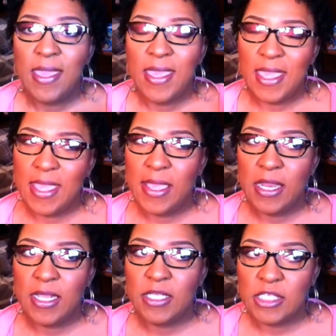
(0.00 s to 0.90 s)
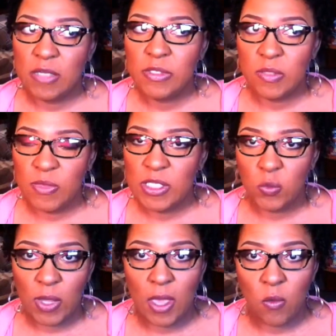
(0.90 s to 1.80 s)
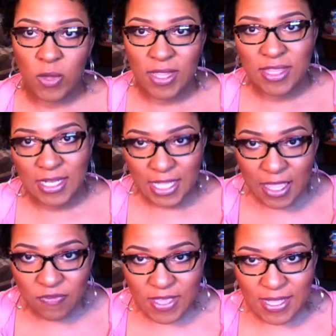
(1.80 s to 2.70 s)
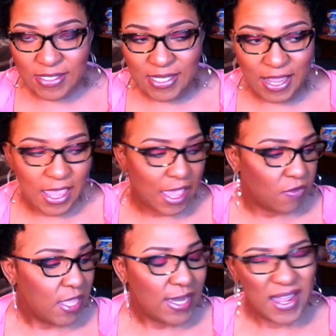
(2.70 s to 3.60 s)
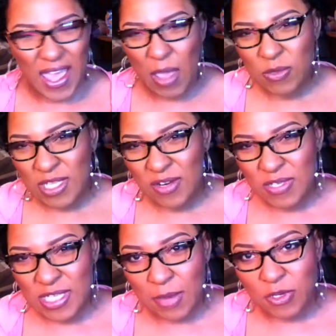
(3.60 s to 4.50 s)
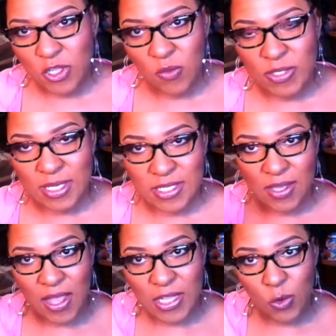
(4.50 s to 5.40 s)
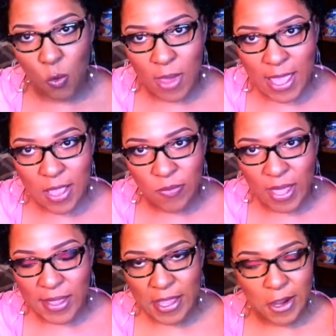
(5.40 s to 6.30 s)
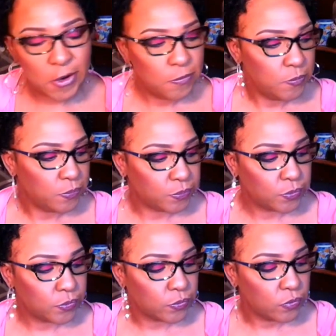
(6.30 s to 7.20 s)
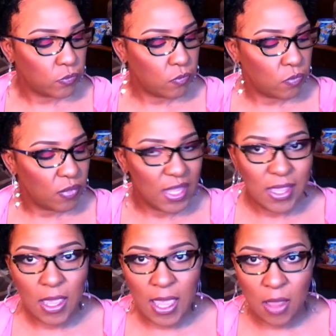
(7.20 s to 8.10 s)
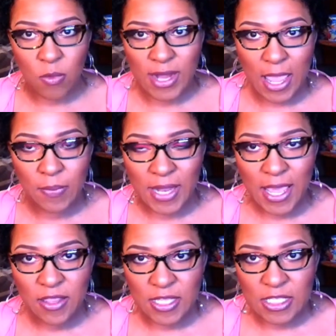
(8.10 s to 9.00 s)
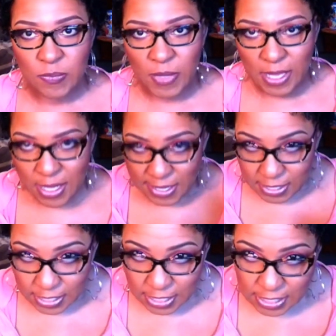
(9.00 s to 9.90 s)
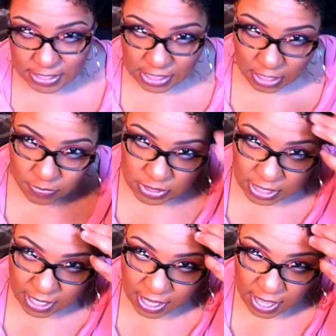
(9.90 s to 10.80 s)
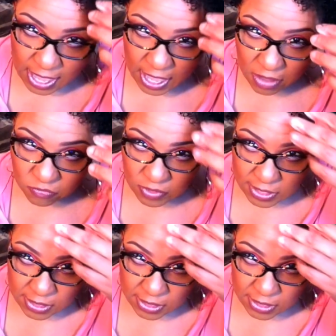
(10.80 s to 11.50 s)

and it seems to mix well with the leave-ins that I have. Now, I was a little skeptical because I saw a little white in my hair uh, when I applied this, but it seems to have